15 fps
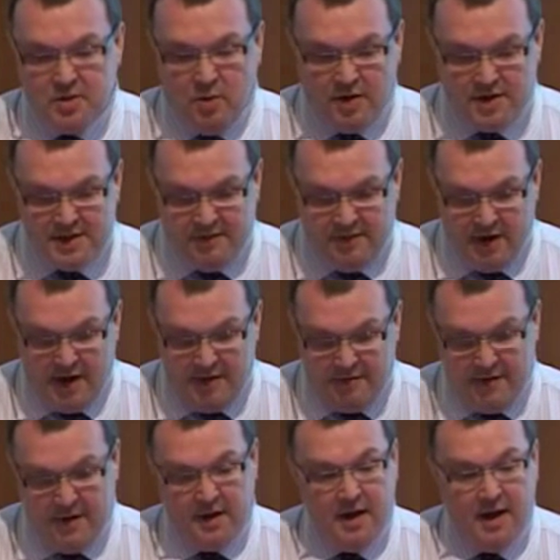quality of
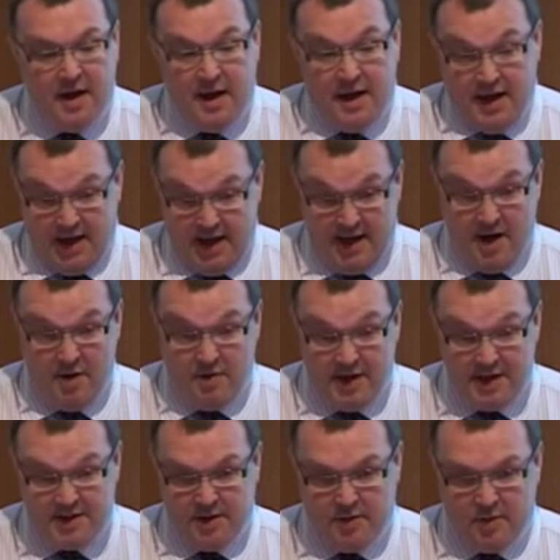life in
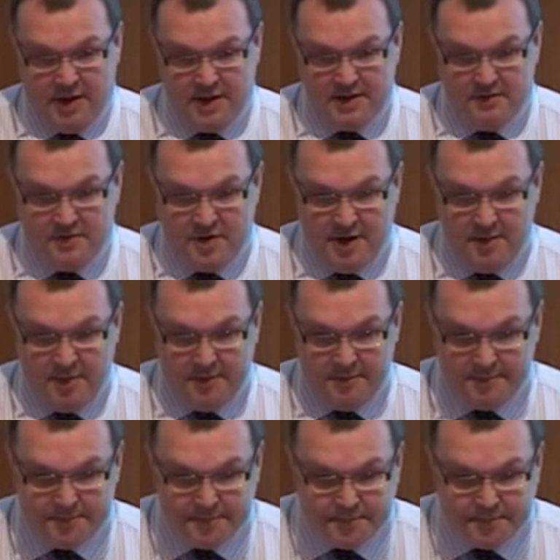only 2 weeks of treatment.